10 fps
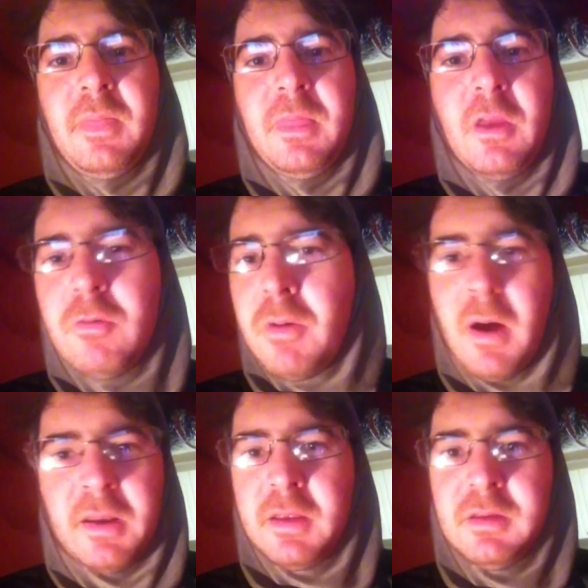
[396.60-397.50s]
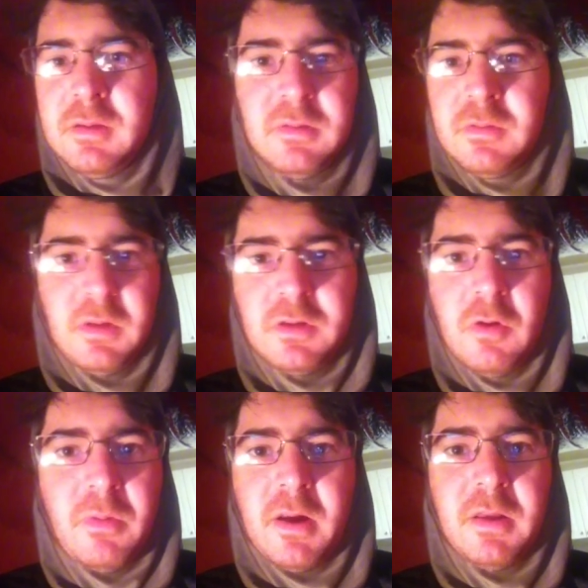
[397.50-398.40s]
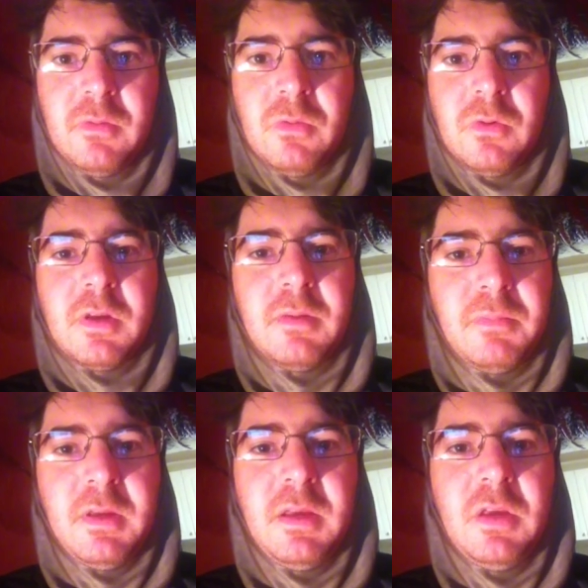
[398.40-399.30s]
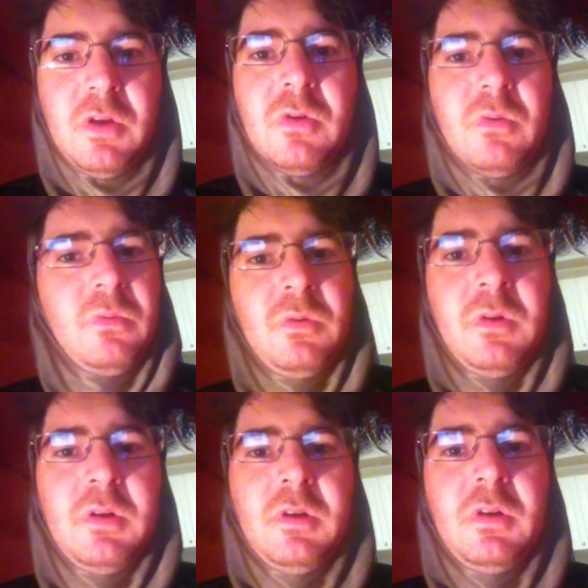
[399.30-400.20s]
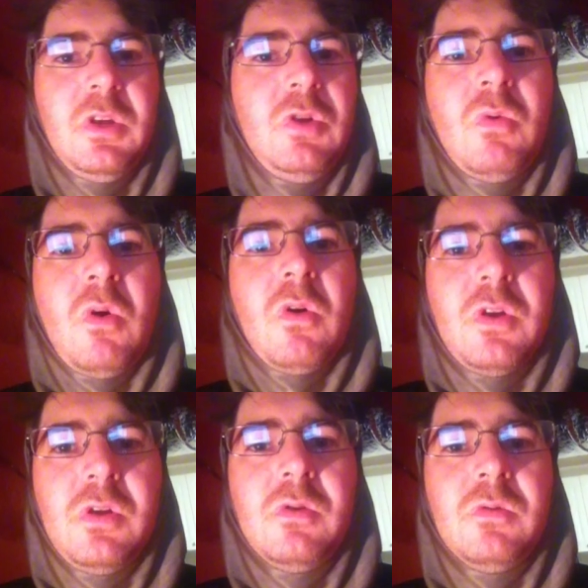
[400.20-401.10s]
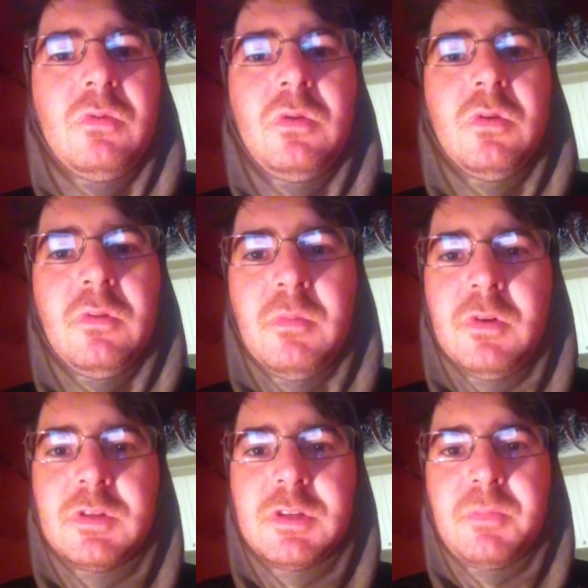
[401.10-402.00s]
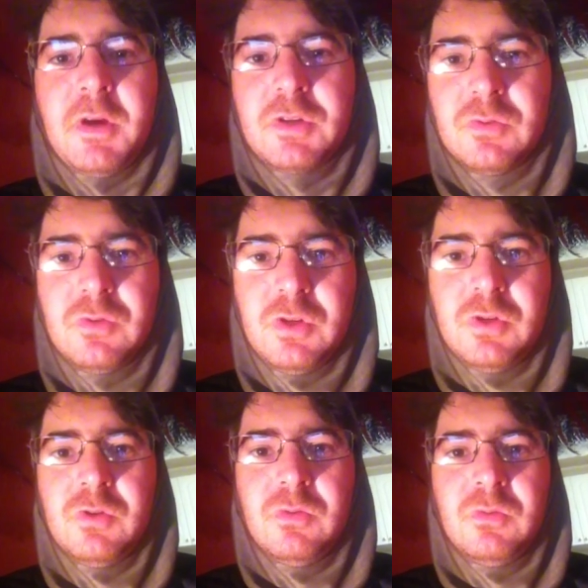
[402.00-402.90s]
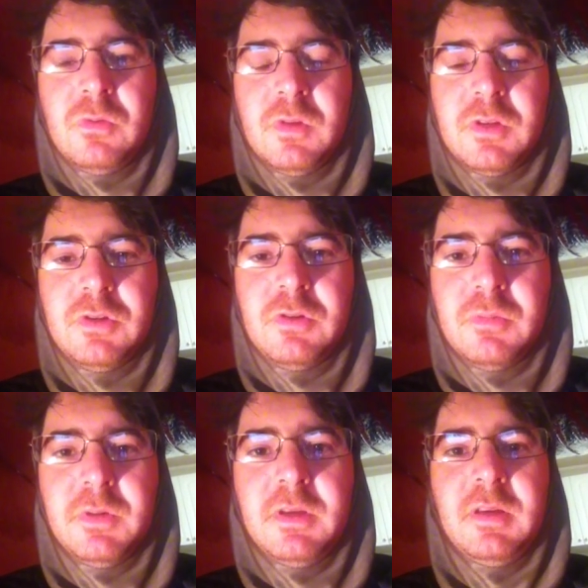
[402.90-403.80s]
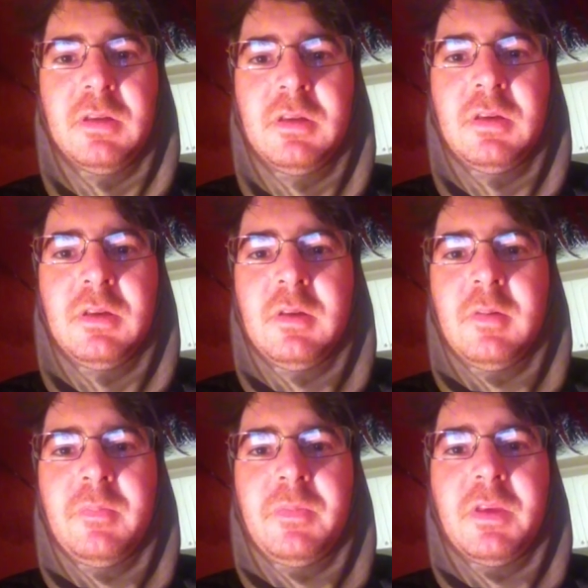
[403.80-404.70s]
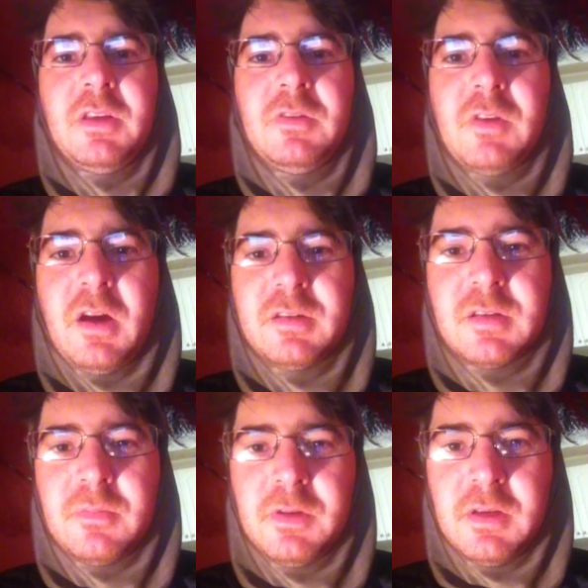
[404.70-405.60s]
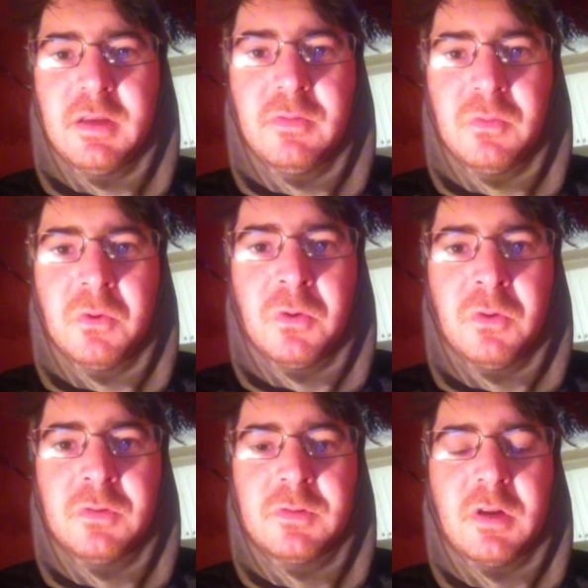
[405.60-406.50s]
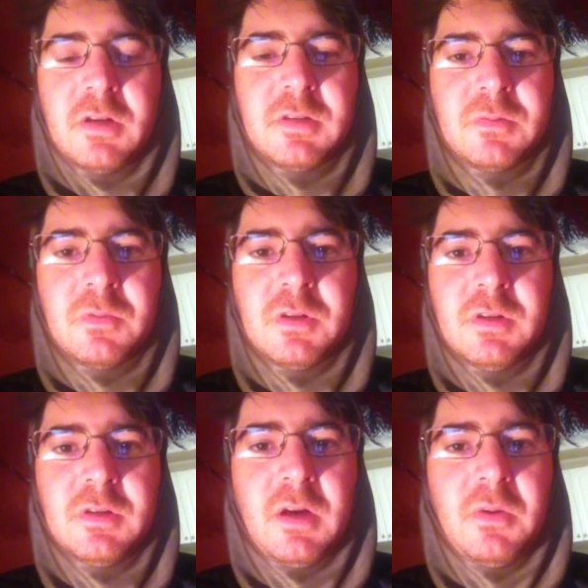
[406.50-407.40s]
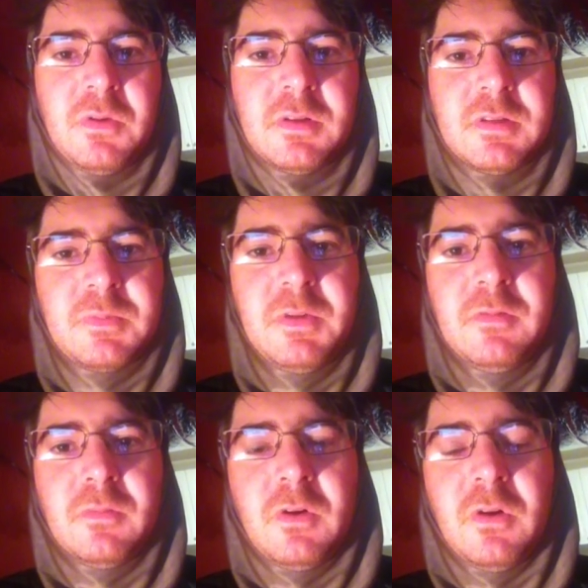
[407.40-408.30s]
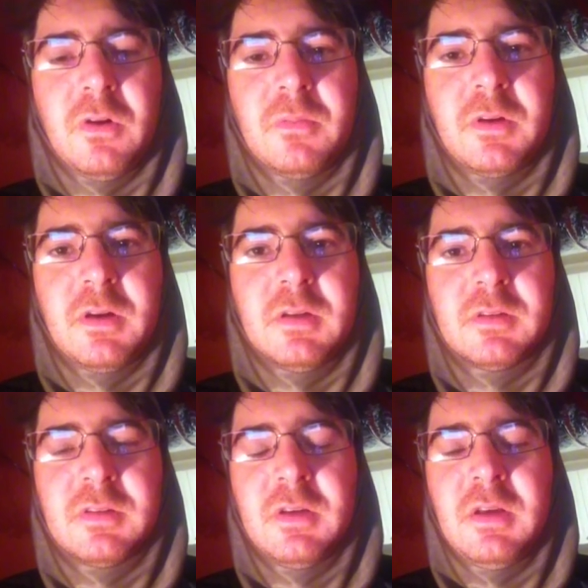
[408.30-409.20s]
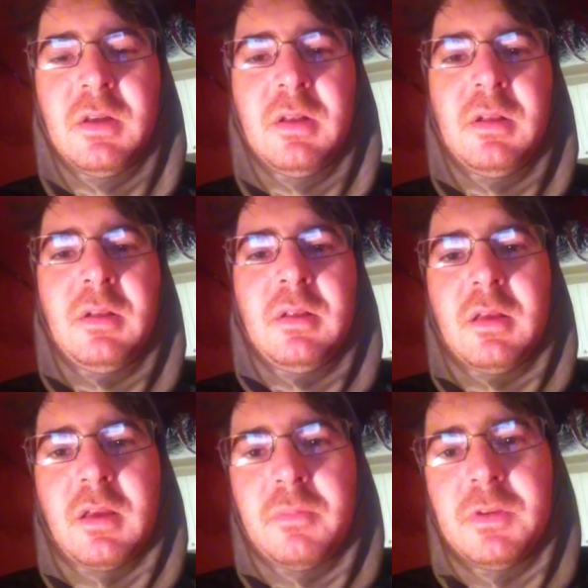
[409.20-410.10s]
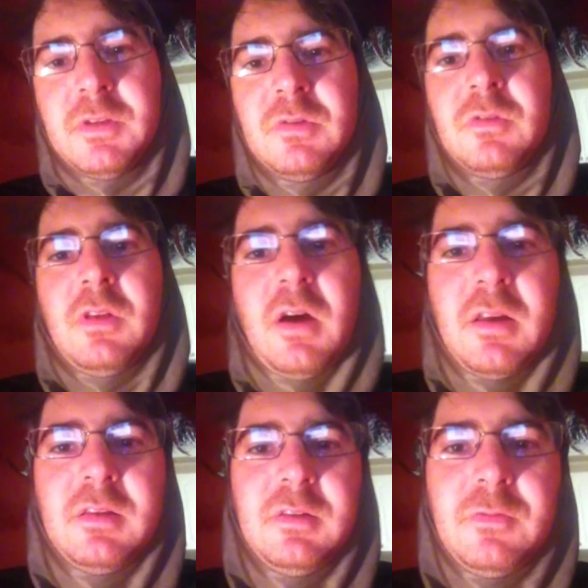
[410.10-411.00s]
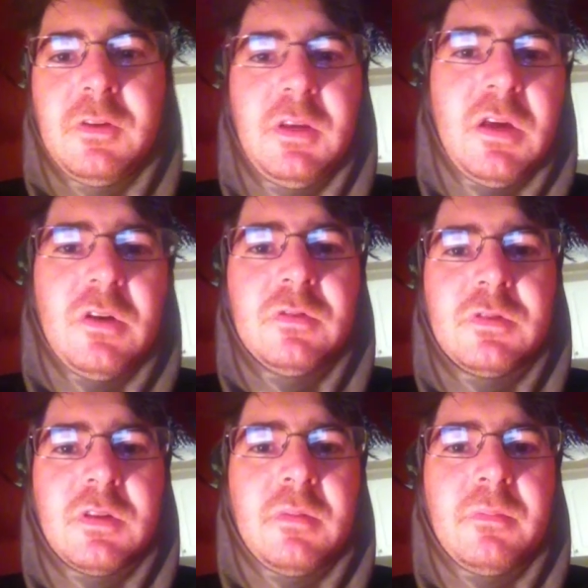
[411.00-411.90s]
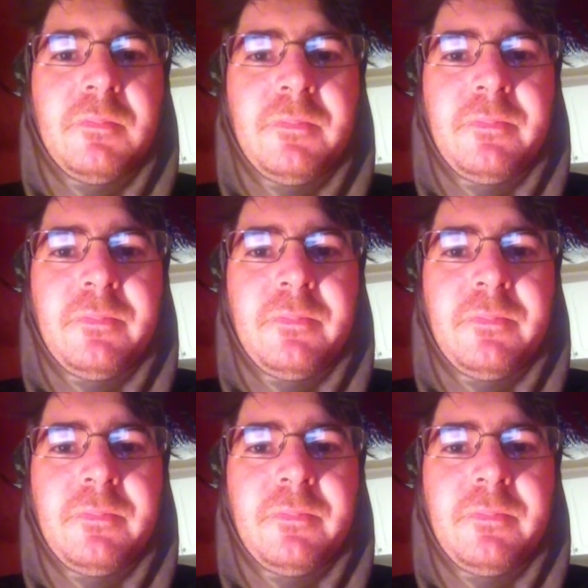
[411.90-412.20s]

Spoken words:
Nobody. Like, nobody in the world can be you. You are you. You're the most special you that you could be. And you've got something to give the world. So I wanted to speak from my heart, because, like, I've been doing a lot of these videos, and I'm